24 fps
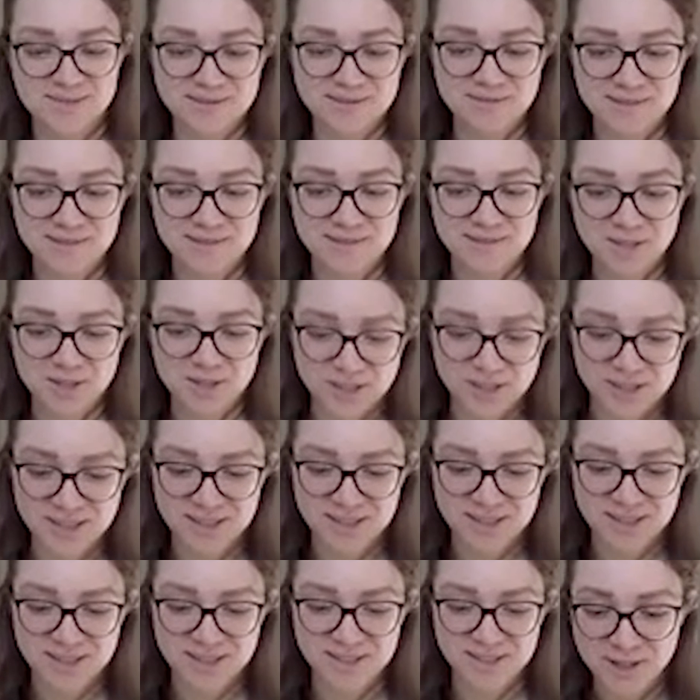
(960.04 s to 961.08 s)
is probably the
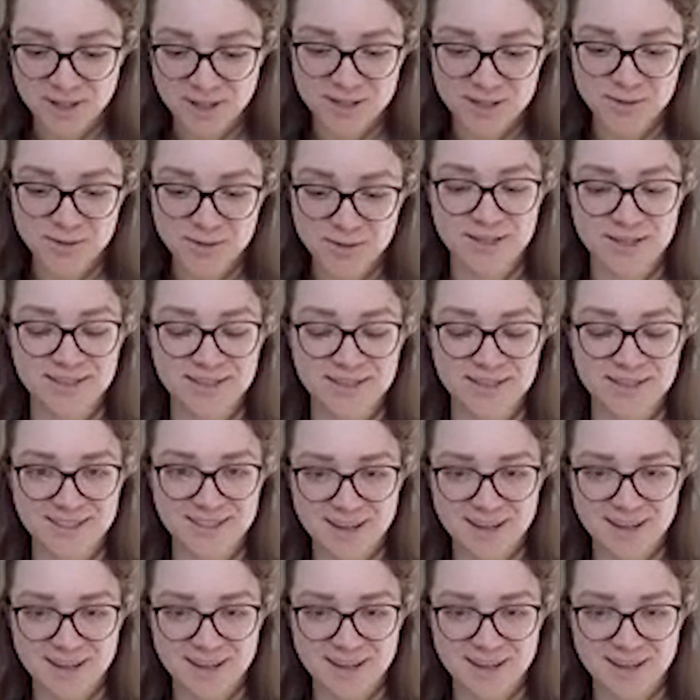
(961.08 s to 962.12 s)
trickiest one in
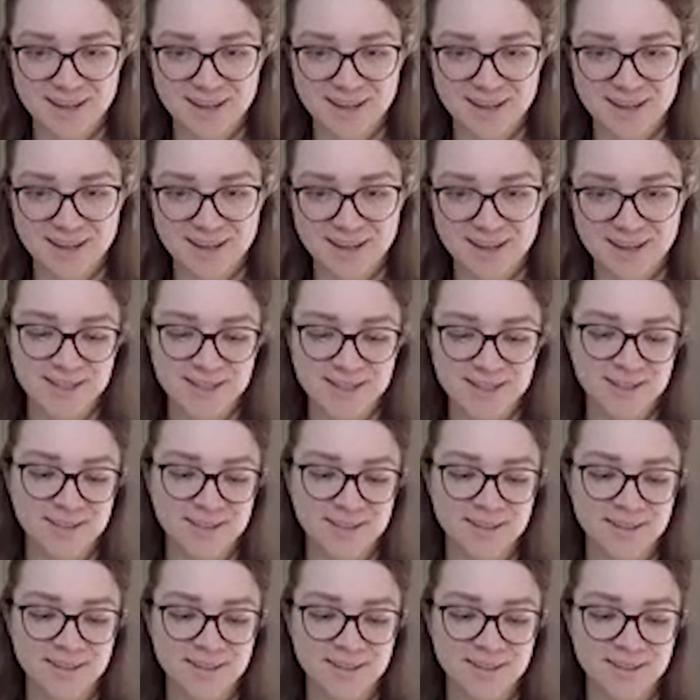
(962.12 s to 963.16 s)
this entire
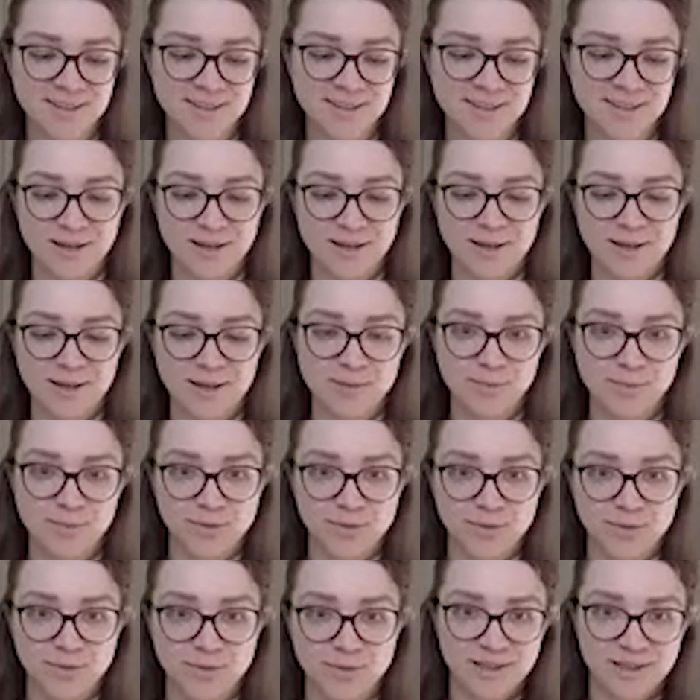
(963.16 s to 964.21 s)
presentation,
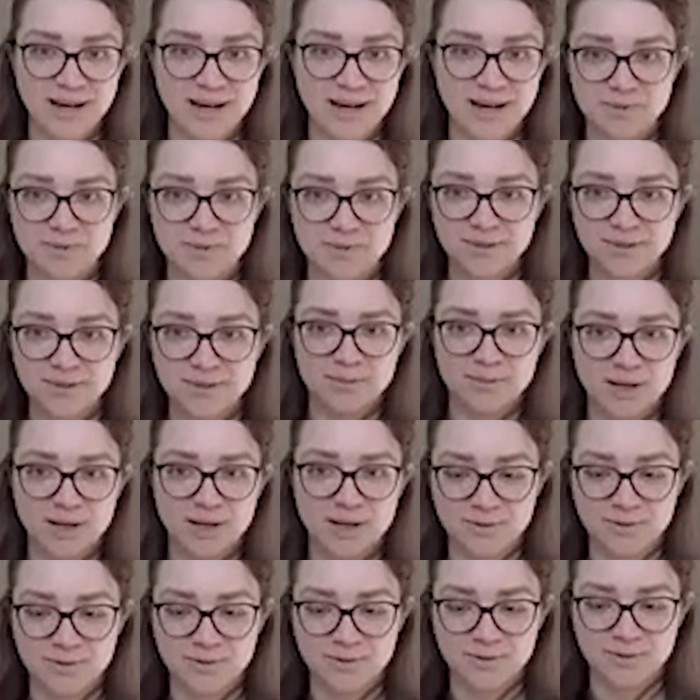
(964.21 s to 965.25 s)
where I'm putting
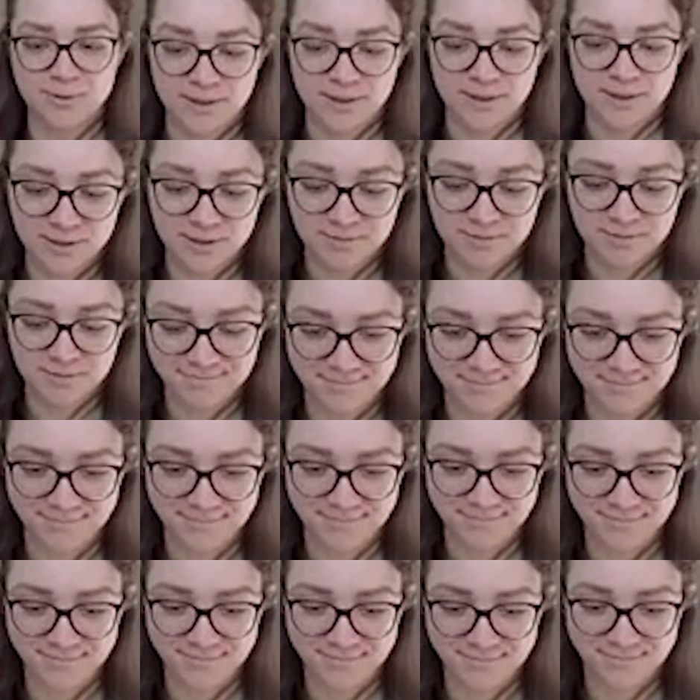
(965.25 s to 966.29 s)
apples and pears together.
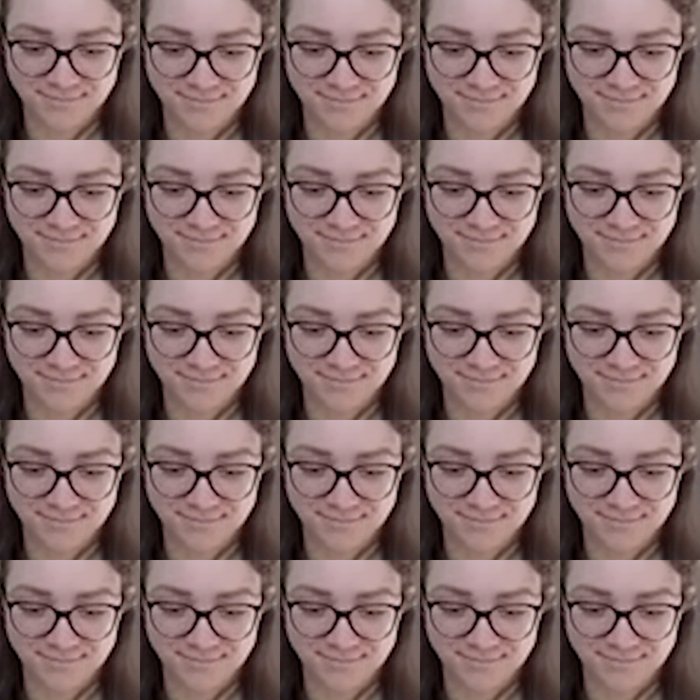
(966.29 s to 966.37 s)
